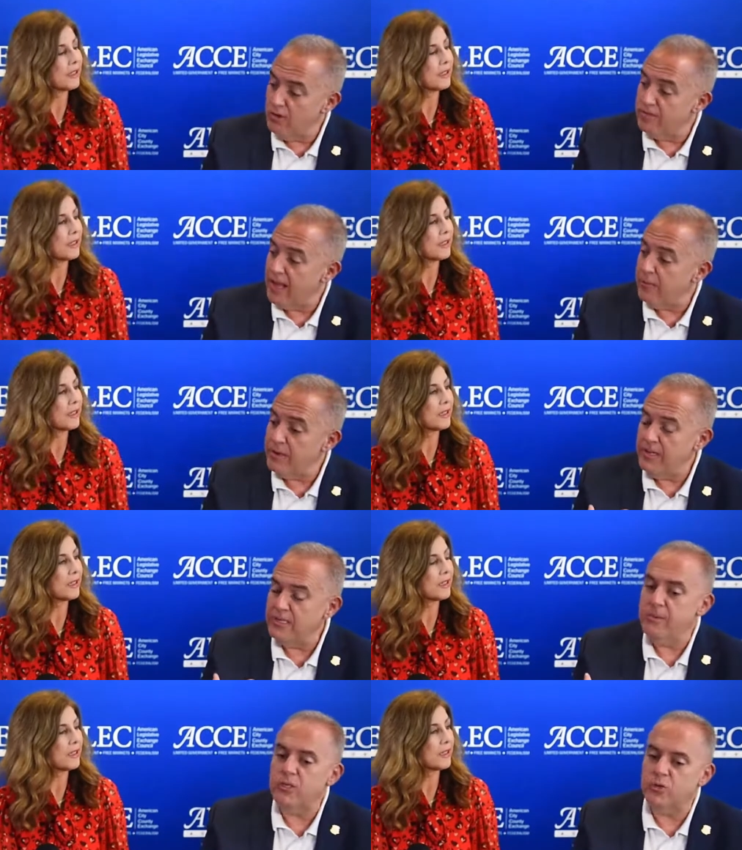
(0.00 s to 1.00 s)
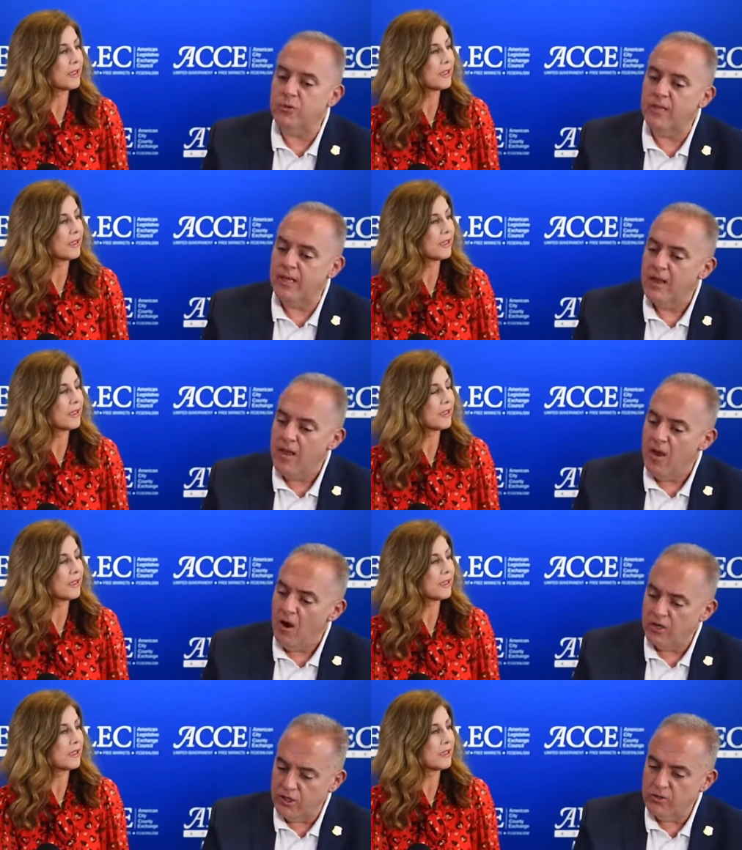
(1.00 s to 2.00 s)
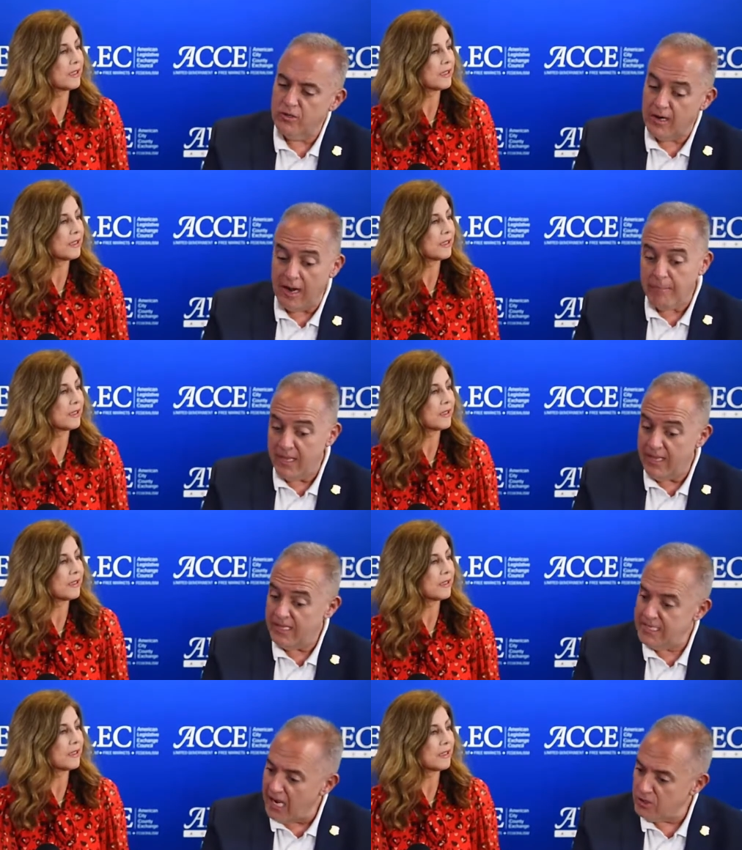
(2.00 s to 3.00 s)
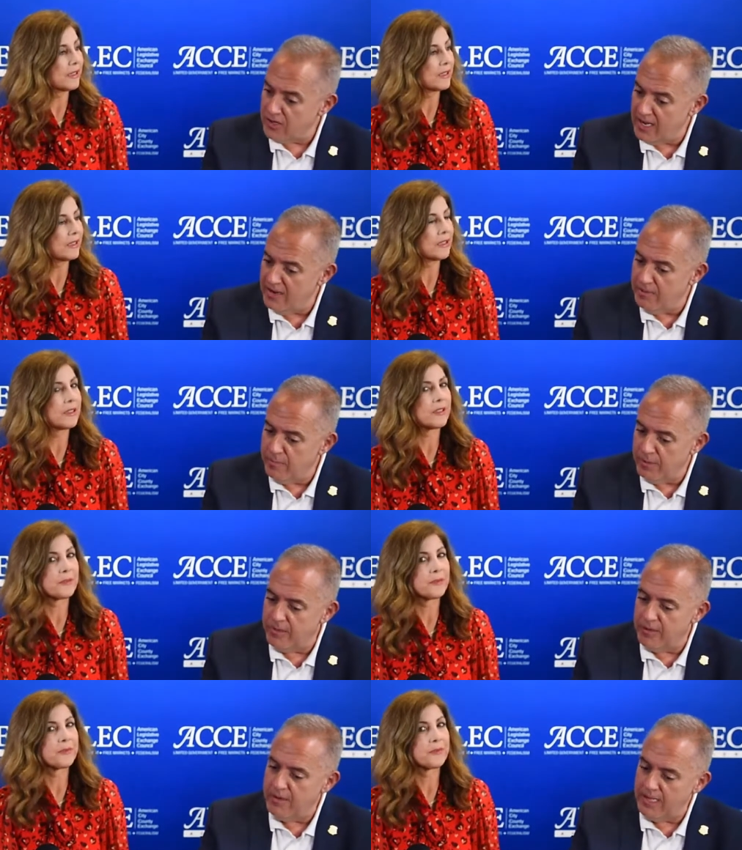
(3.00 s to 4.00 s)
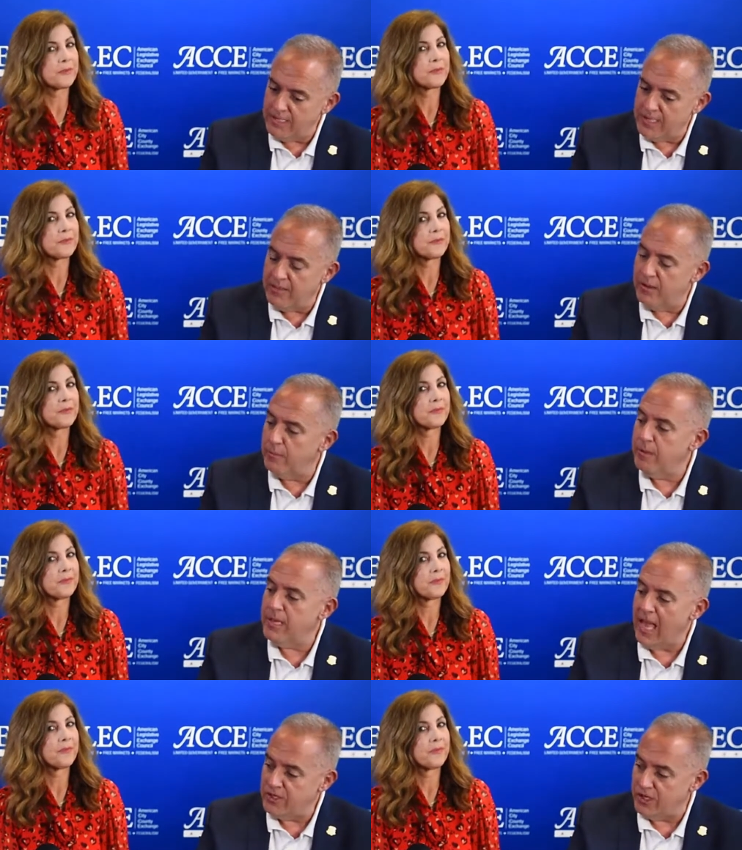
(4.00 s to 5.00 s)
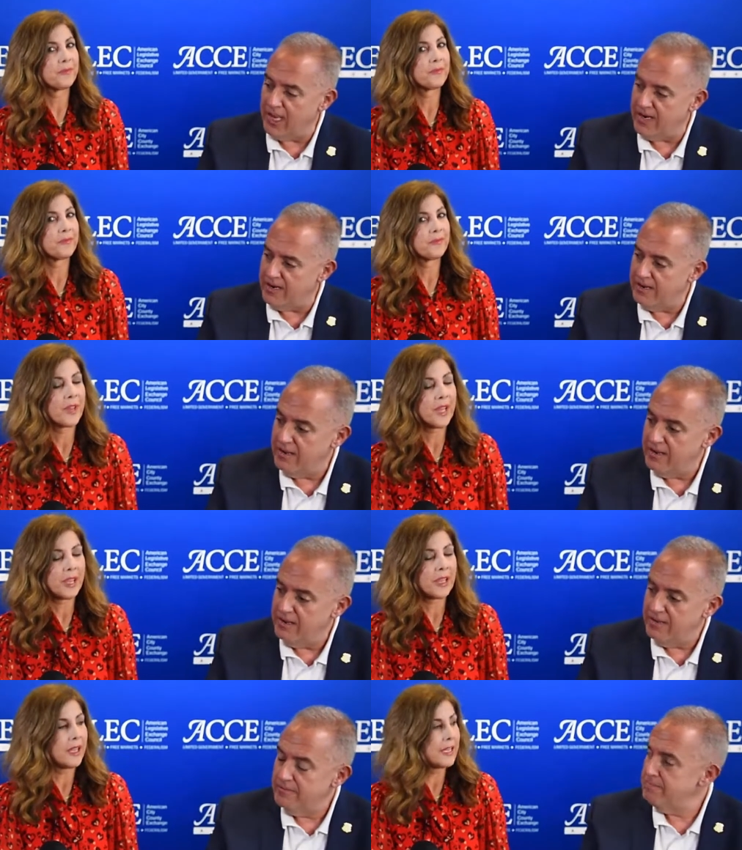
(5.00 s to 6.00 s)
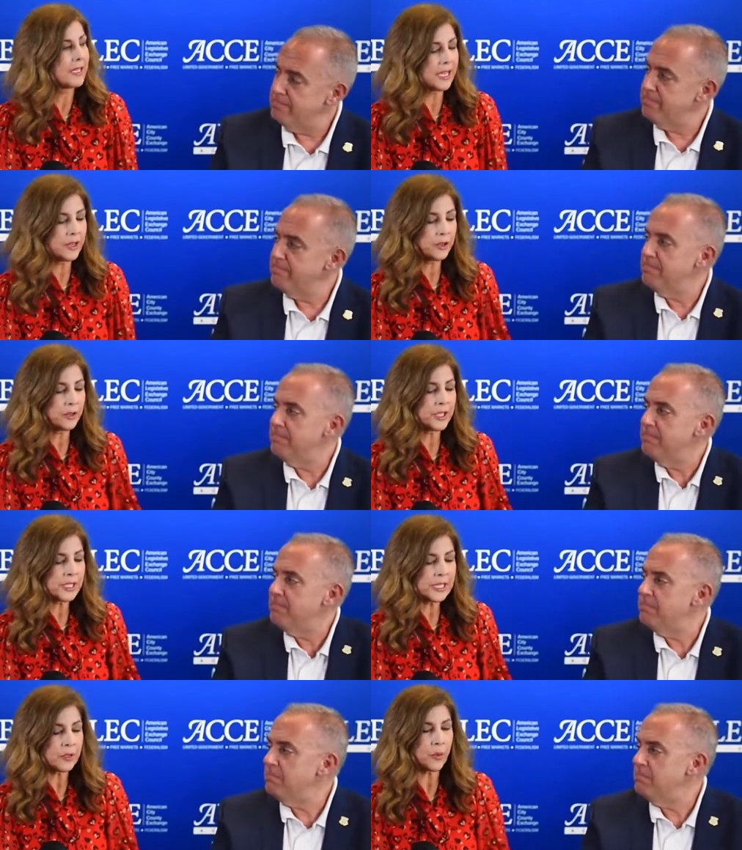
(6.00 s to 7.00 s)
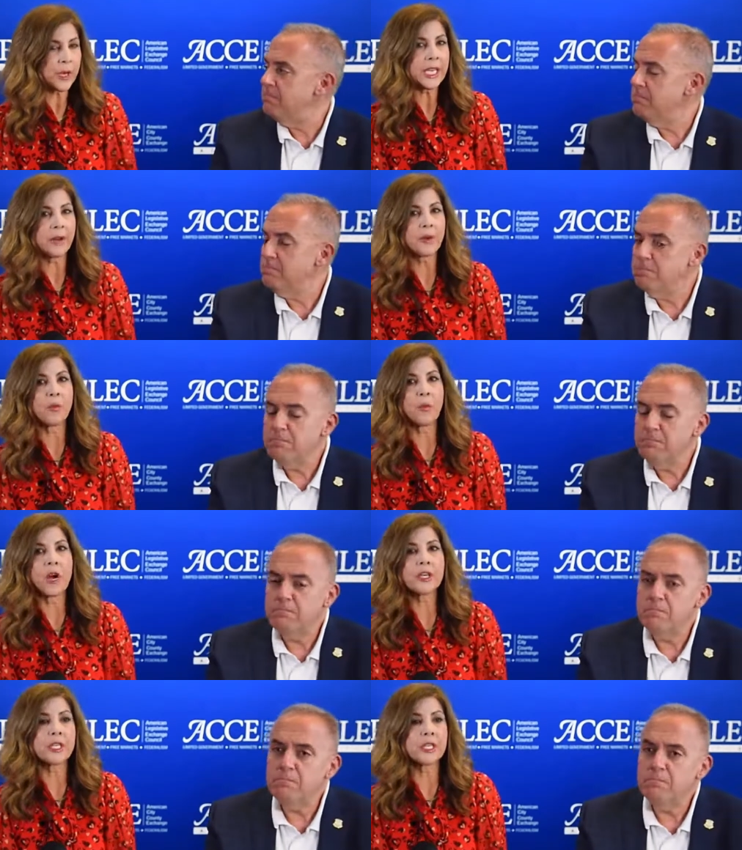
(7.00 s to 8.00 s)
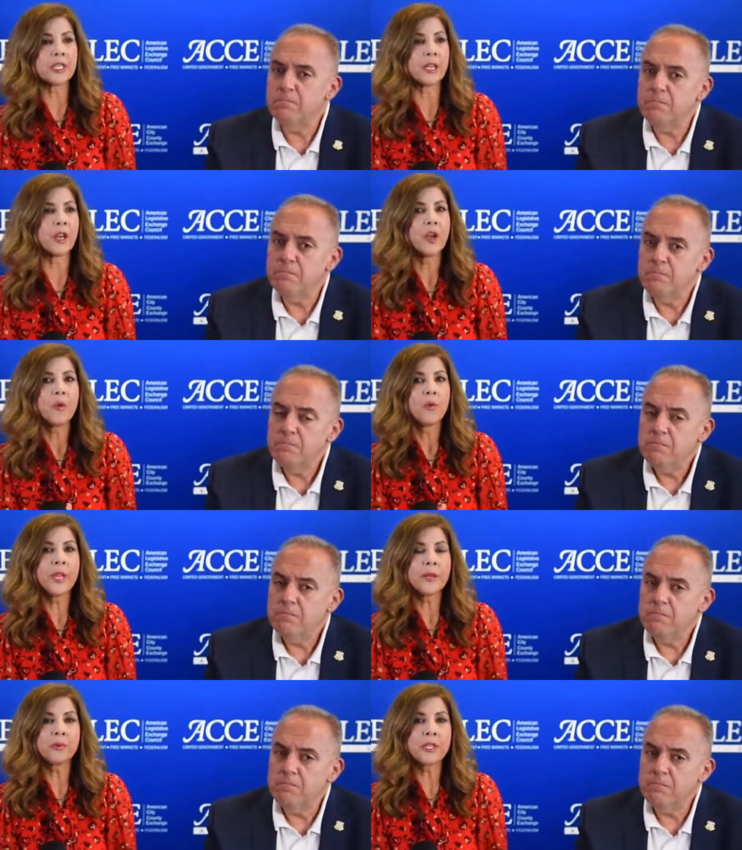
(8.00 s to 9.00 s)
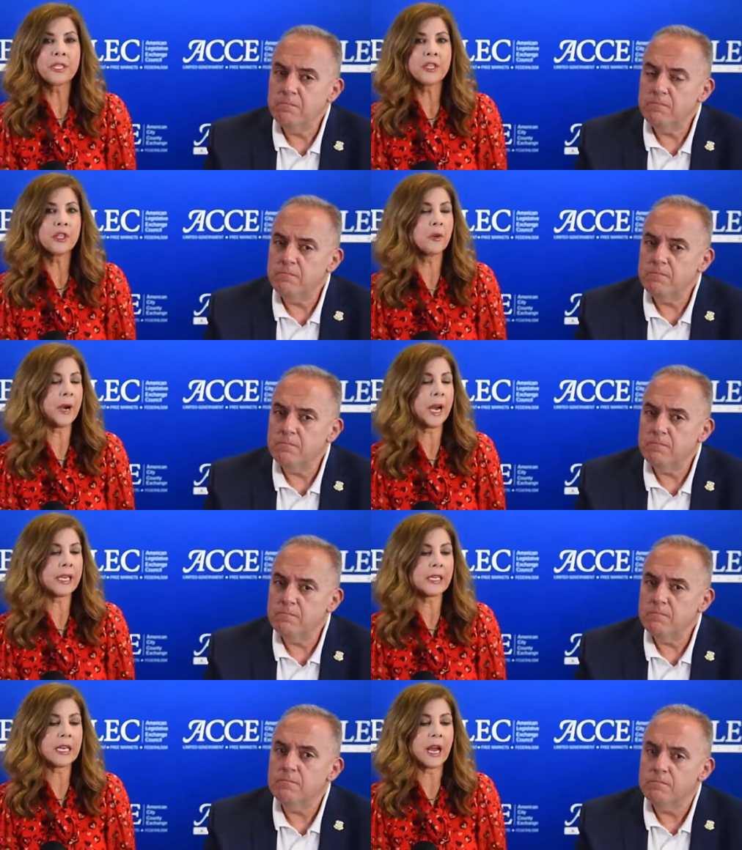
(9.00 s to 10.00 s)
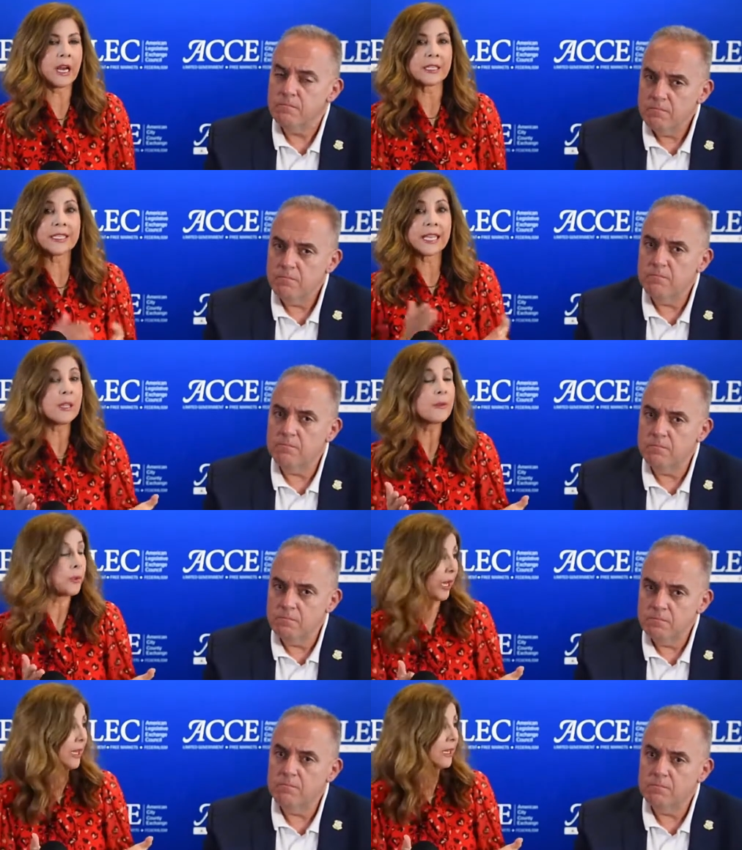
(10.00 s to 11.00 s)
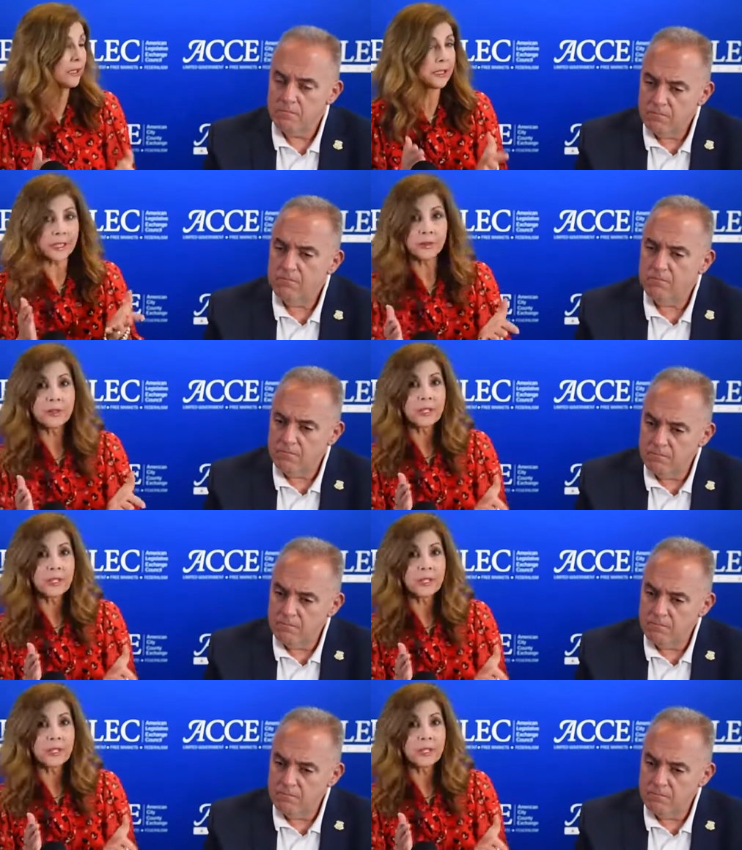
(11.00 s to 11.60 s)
Speaker 1: of that. We need to make sure that our children are not being indoctrinated, but they're instead they're being educated.
Speaker 2: And Senator, just this week here in Washington, we had President Joe Biden uh, celebrating, literally